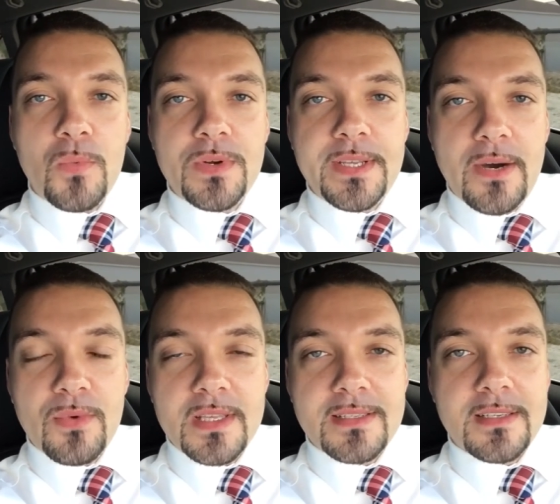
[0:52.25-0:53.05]
We're done
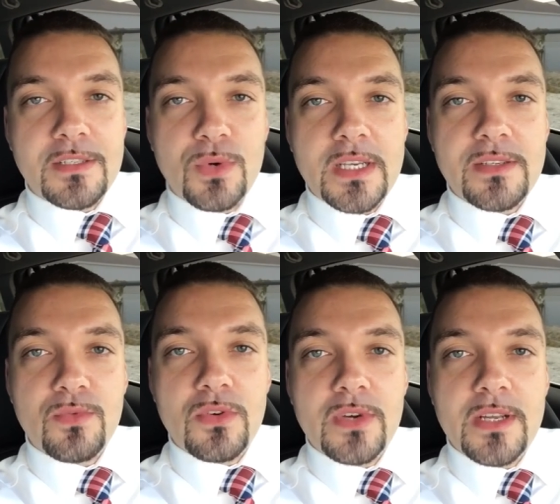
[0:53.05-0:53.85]
with the
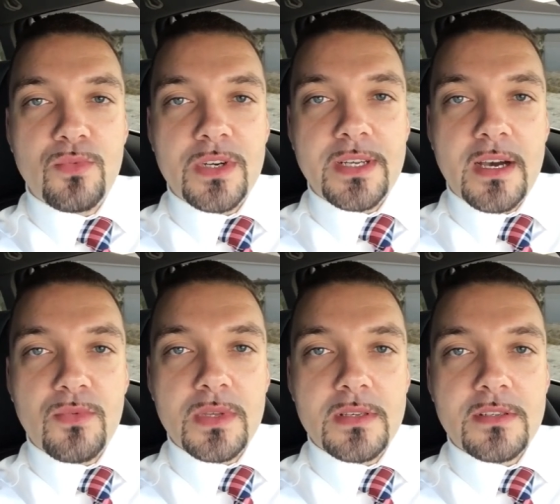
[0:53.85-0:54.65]
situation we're in. We're
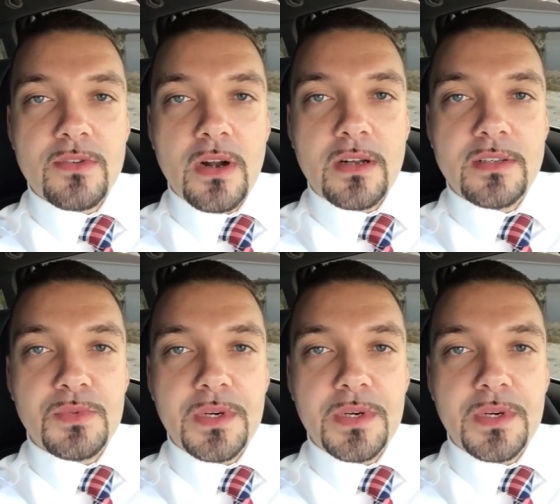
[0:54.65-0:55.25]
done with the struggles.